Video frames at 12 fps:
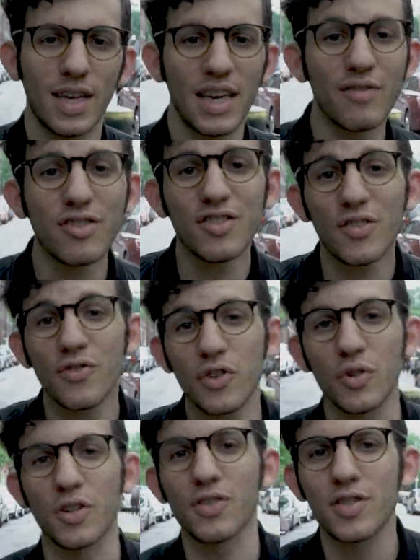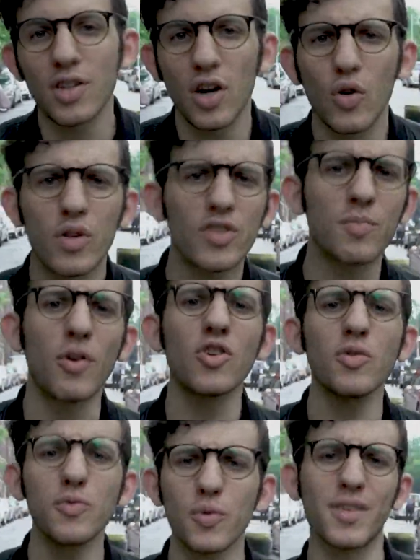Even just a few years ago, smart
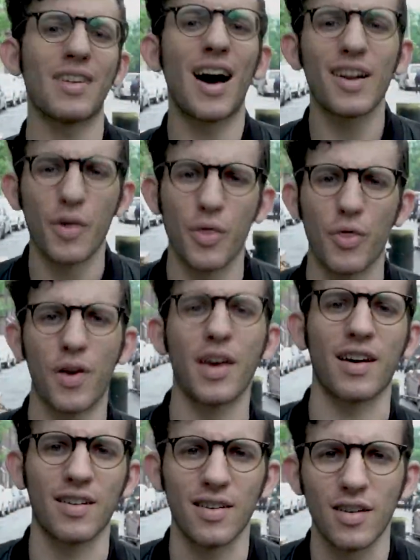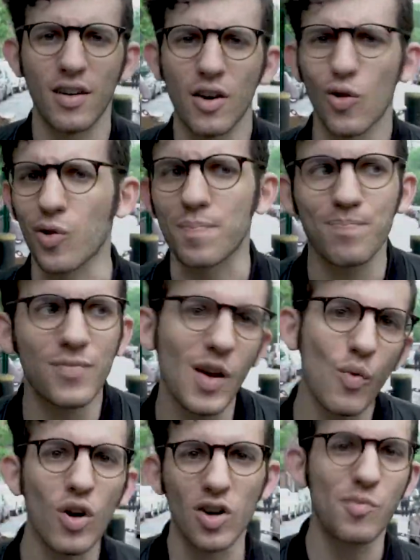homes were not a thing. Or they
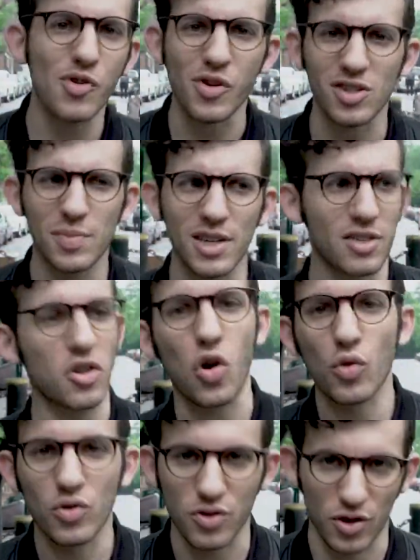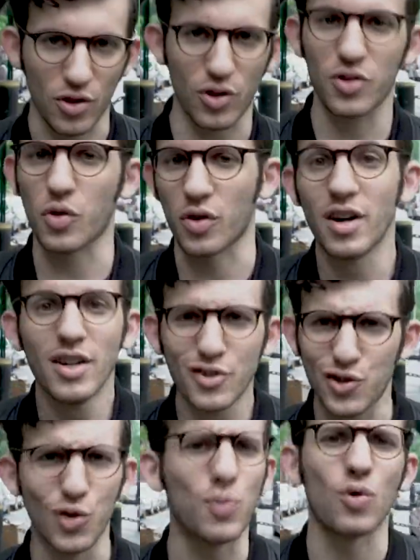were, but you had to be a total nerd or
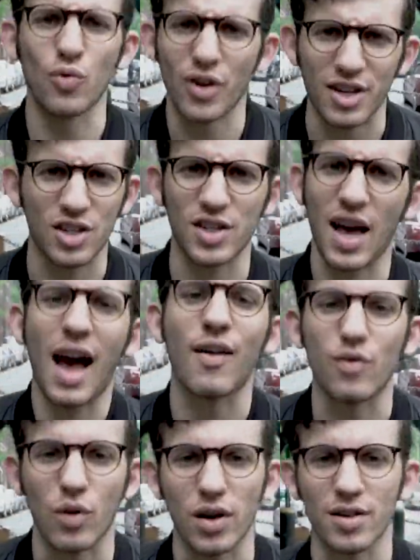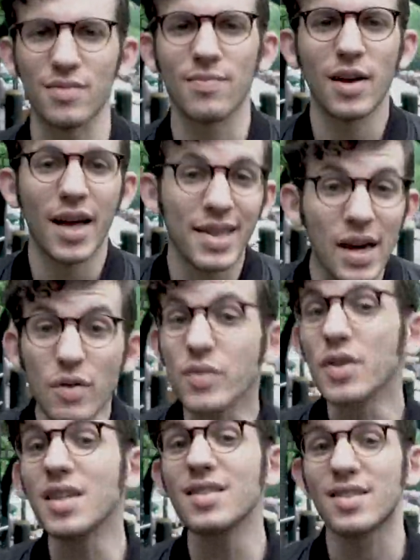super rich to have one. Now
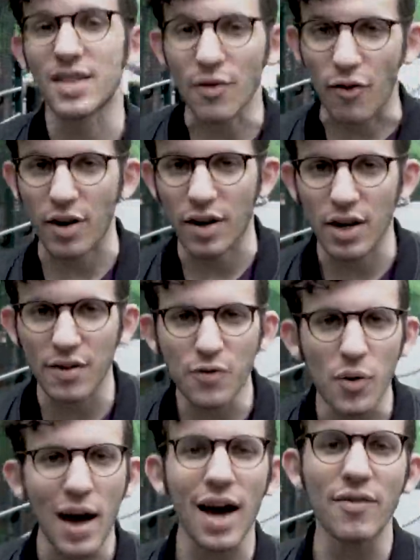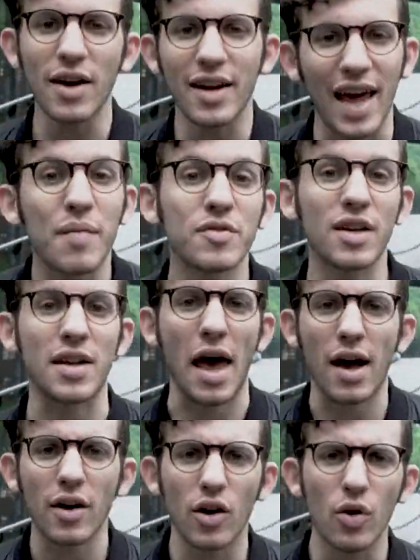everything's different. If you have an Amazon
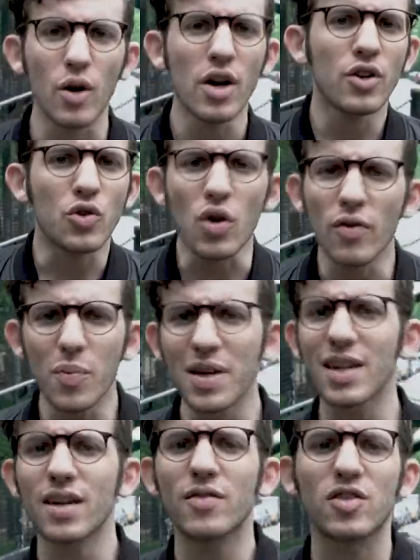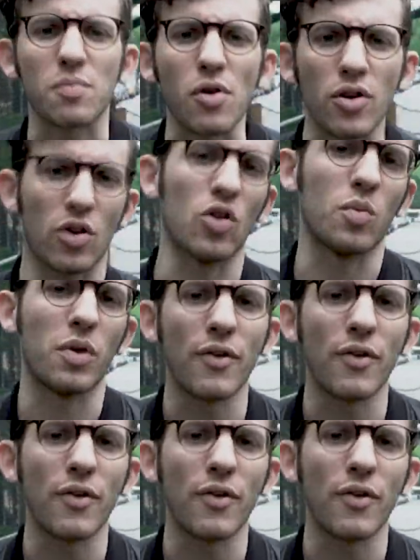Echo, you have the beginning of a smart home.